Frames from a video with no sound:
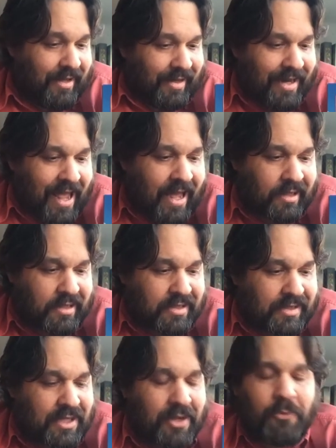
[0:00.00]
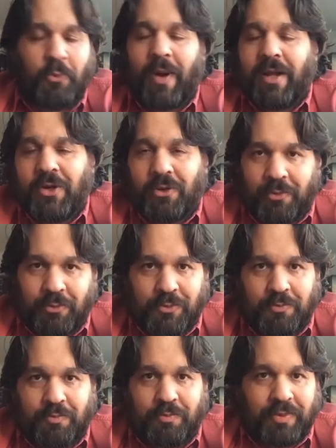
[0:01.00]
Next, when
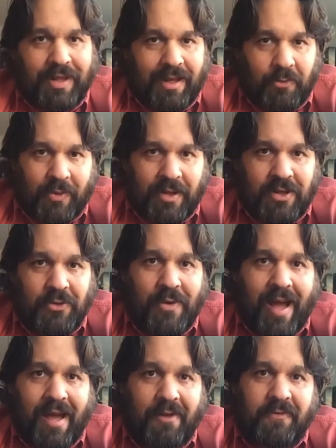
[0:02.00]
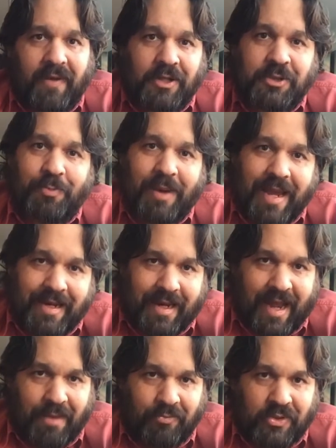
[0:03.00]
you have explained the
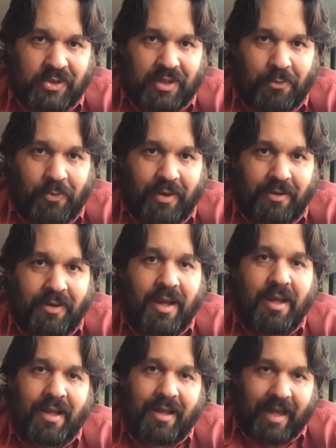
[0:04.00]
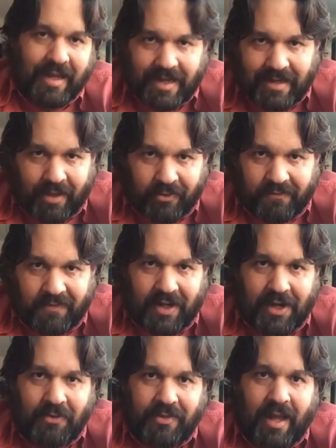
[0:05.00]
game to someone, in another
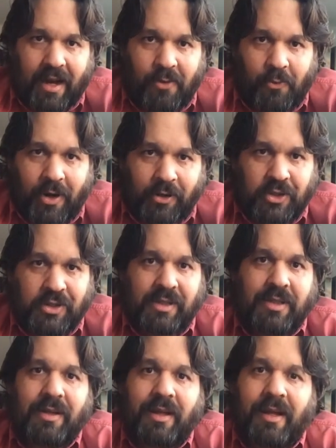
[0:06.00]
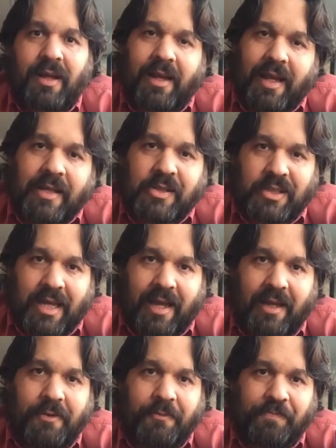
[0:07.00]
video that I watched, it
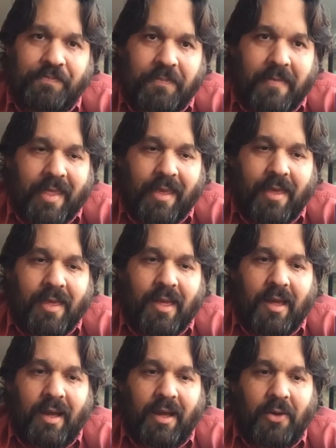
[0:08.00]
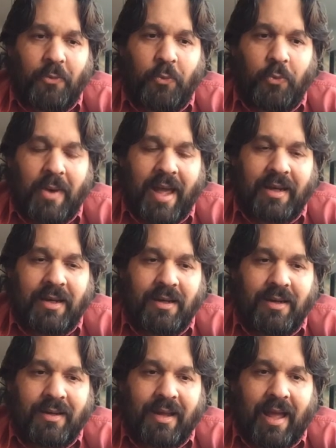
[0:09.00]
said, when
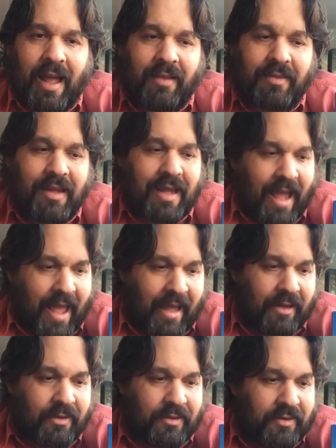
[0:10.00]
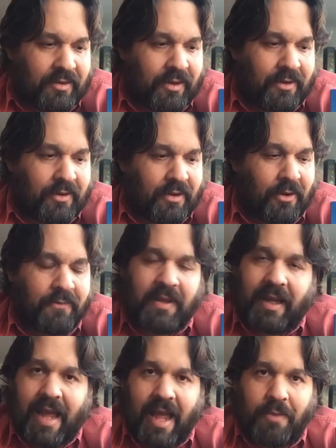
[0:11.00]
at the end of the
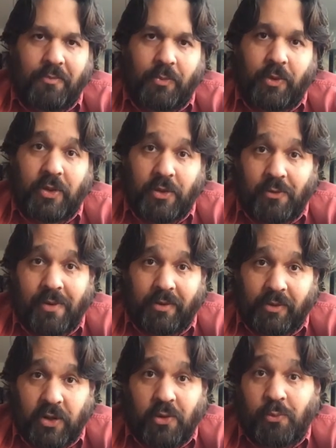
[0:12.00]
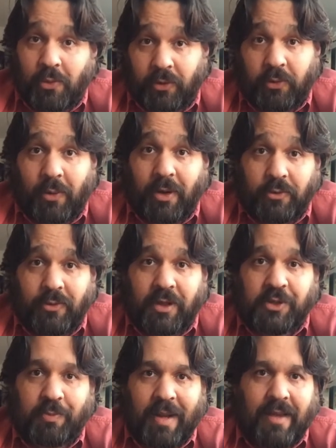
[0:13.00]
game you were the one who
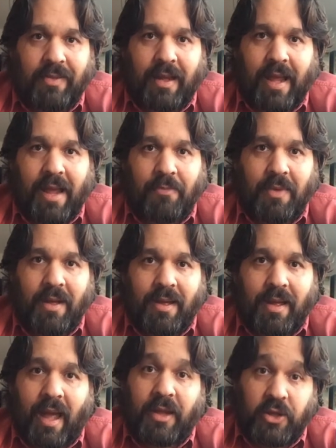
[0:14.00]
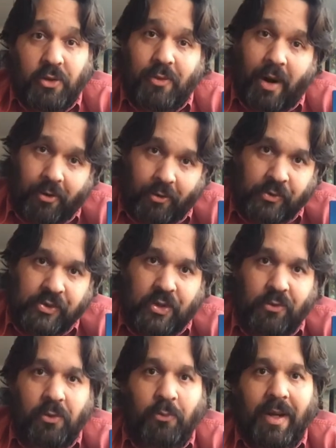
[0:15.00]
explained the game and you are also
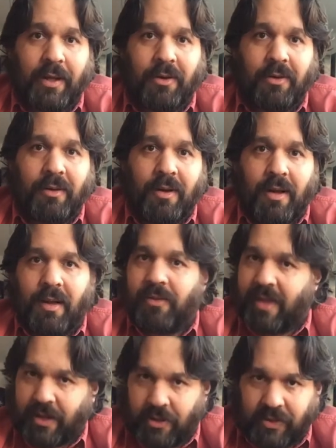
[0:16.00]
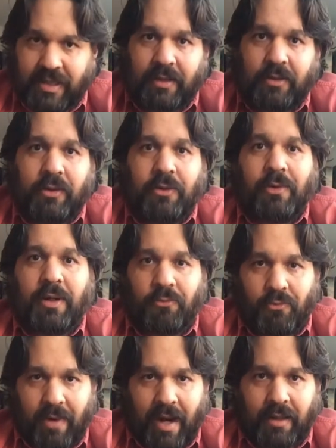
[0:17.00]
the winner, then you didn't do it
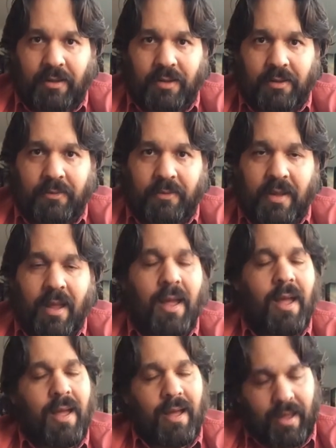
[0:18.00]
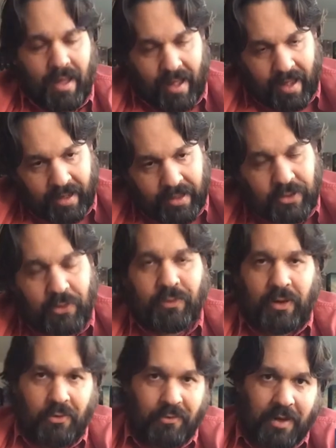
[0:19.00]
right. I don't
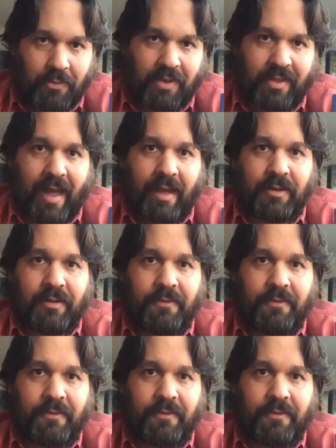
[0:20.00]
agree with that.